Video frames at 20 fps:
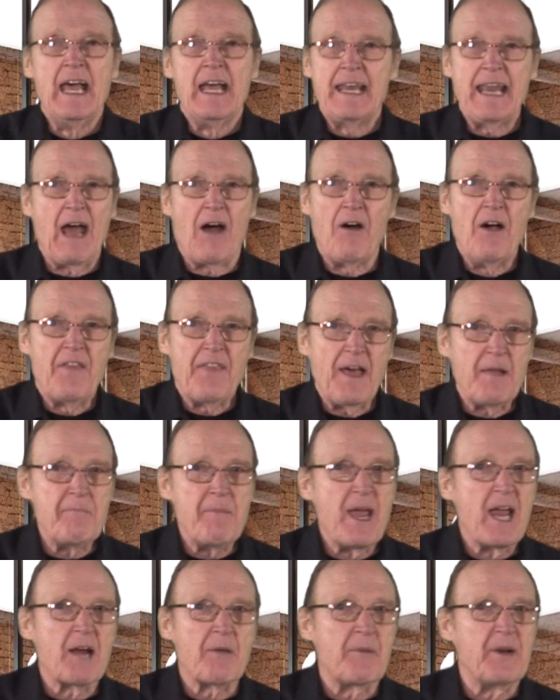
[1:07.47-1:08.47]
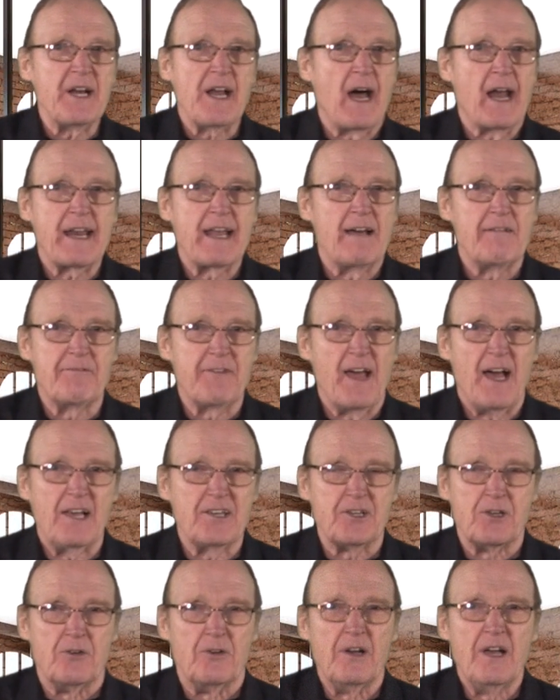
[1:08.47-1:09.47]
Now, that may or may not have
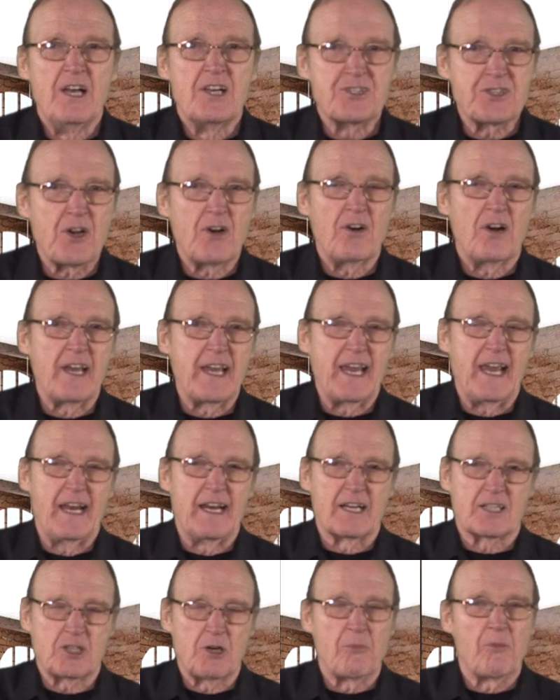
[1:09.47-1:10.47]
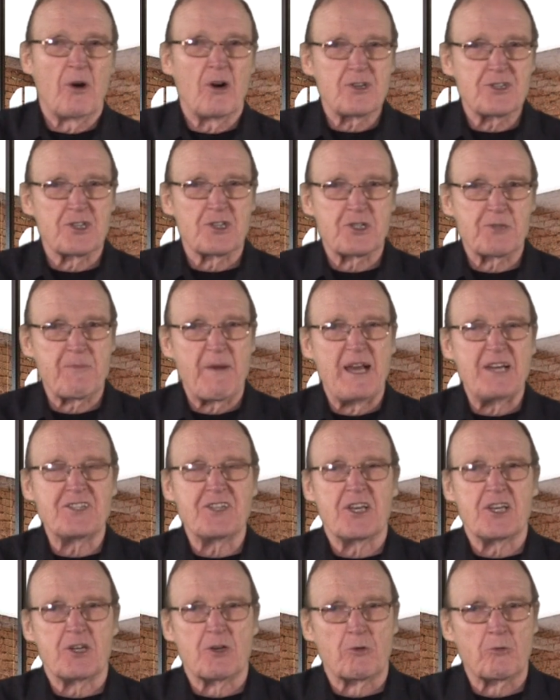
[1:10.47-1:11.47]
value. Certainly in a commercial space
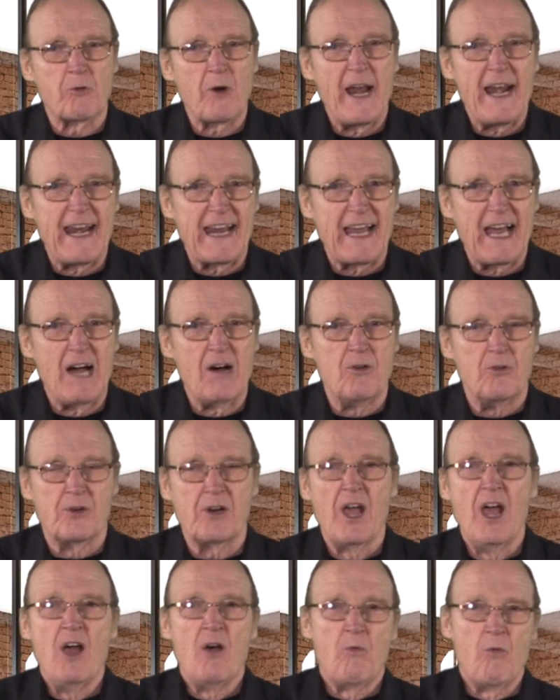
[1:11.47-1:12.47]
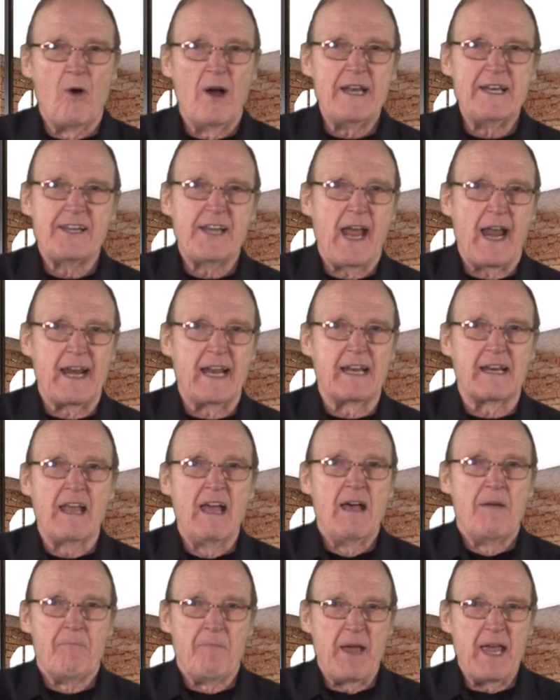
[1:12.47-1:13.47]
that you're renting out, one tenant
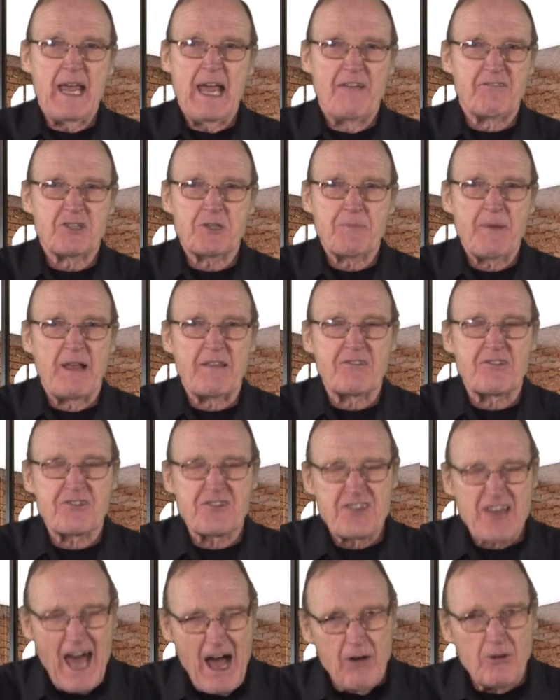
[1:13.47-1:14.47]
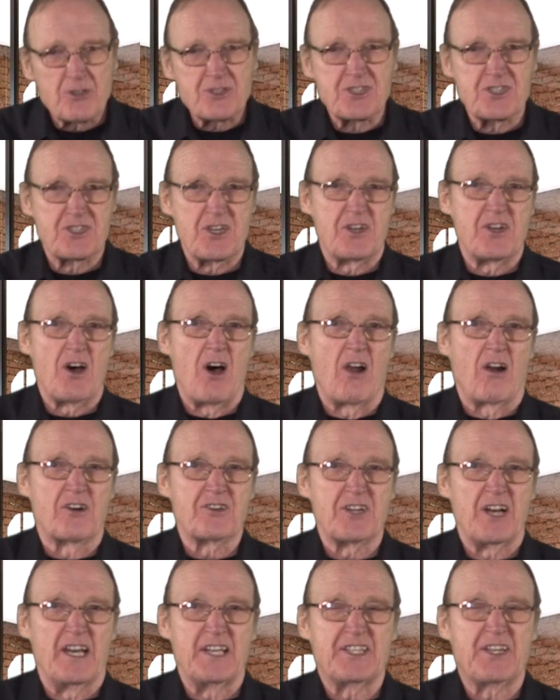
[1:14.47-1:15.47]
may have spent thousands of
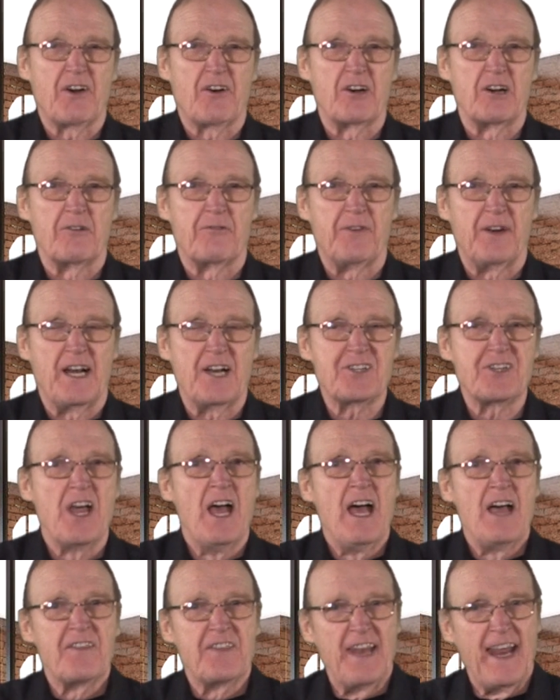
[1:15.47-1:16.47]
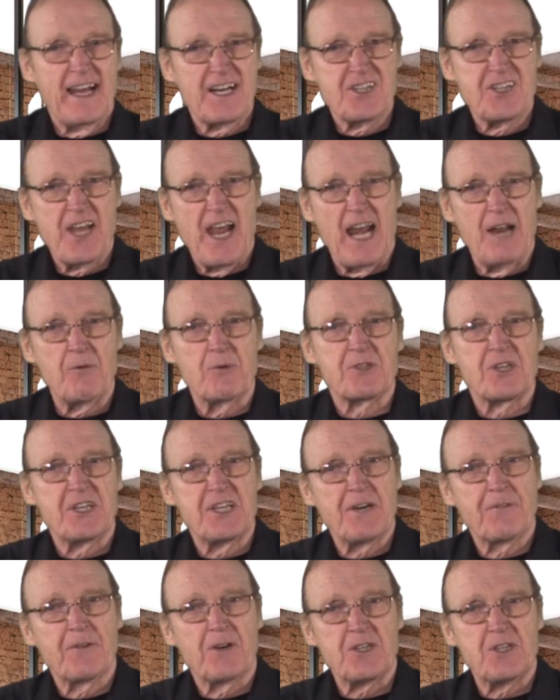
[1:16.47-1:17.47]
dollars on interior finish. The next tenant with a
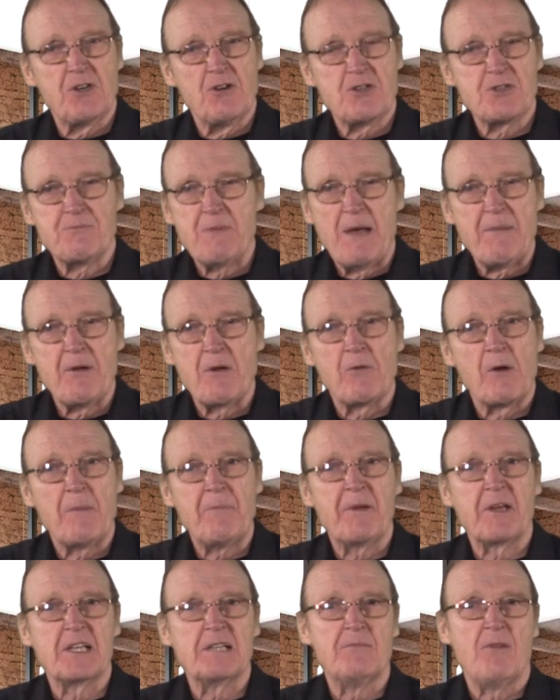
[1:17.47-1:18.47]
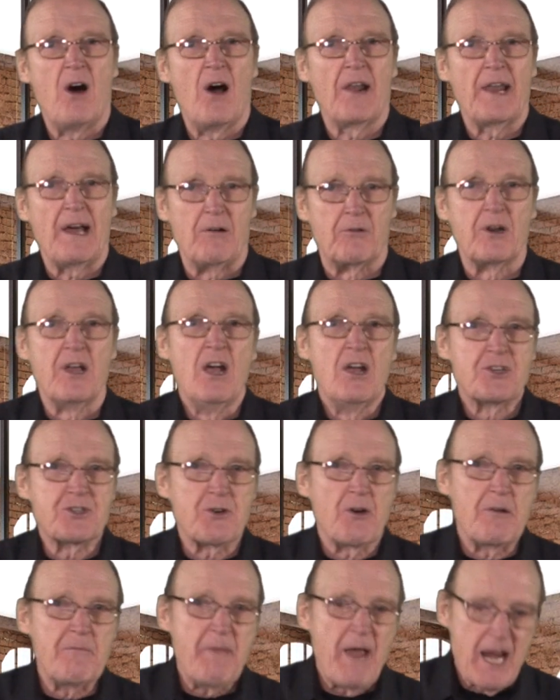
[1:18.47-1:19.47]
different use may be ripping them all out.
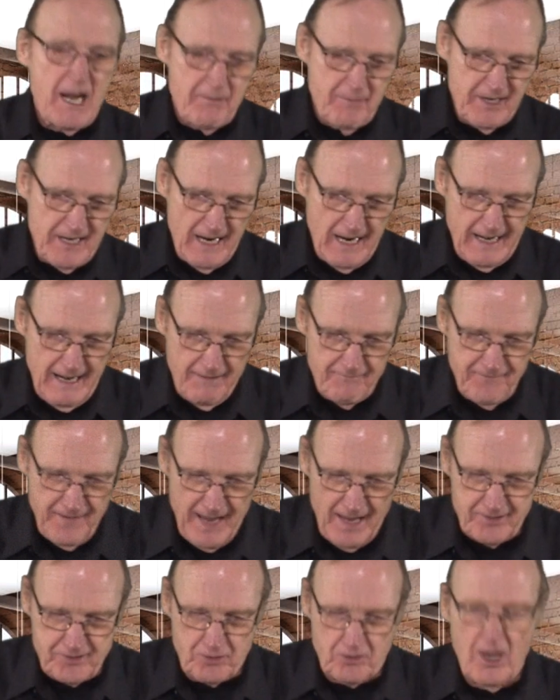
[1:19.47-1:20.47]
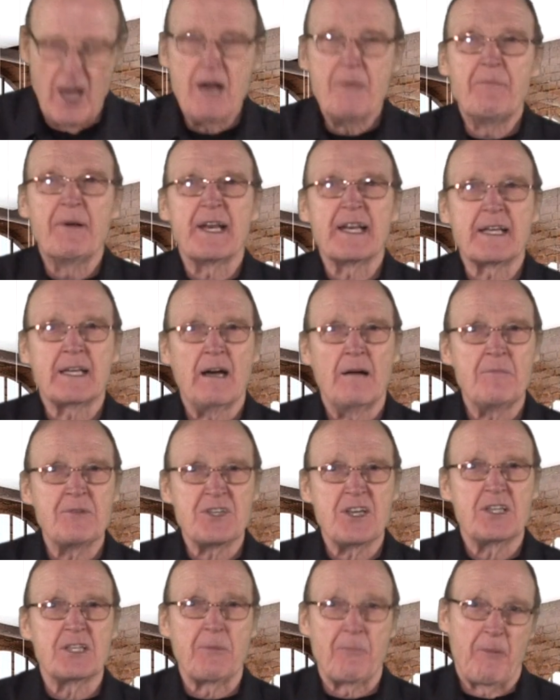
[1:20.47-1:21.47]
So it may or may not have value, but it
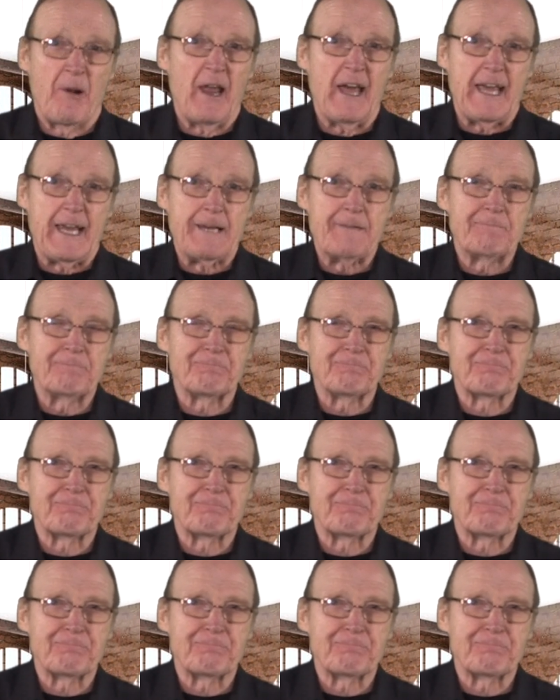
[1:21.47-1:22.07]
comes into play.